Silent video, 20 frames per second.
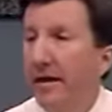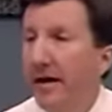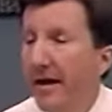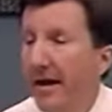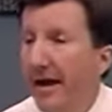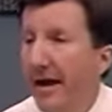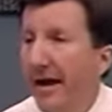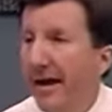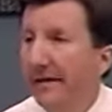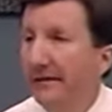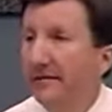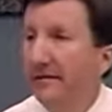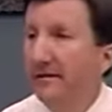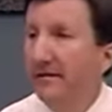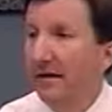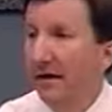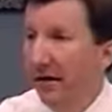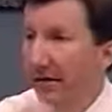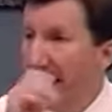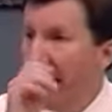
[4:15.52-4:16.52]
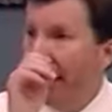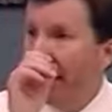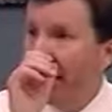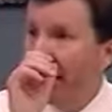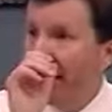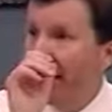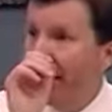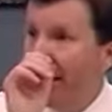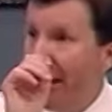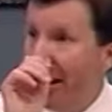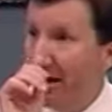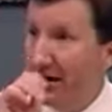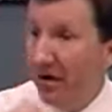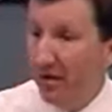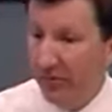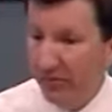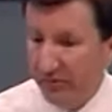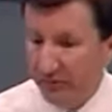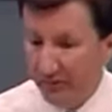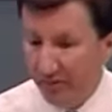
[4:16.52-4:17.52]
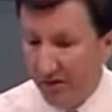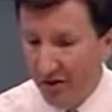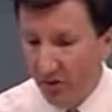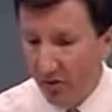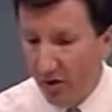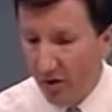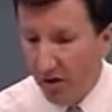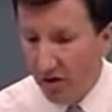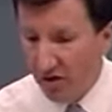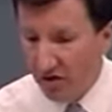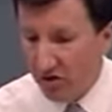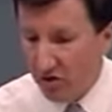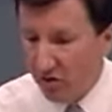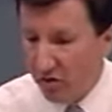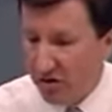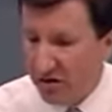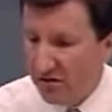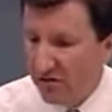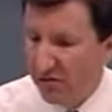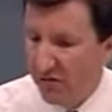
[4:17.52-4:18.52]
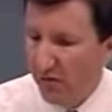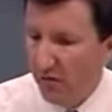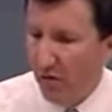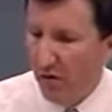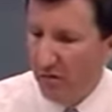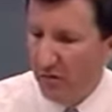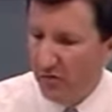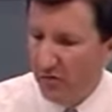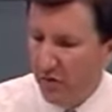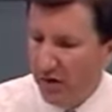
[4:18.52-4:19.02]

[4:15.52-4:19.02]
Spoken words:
And that can take up, all sorts of forms.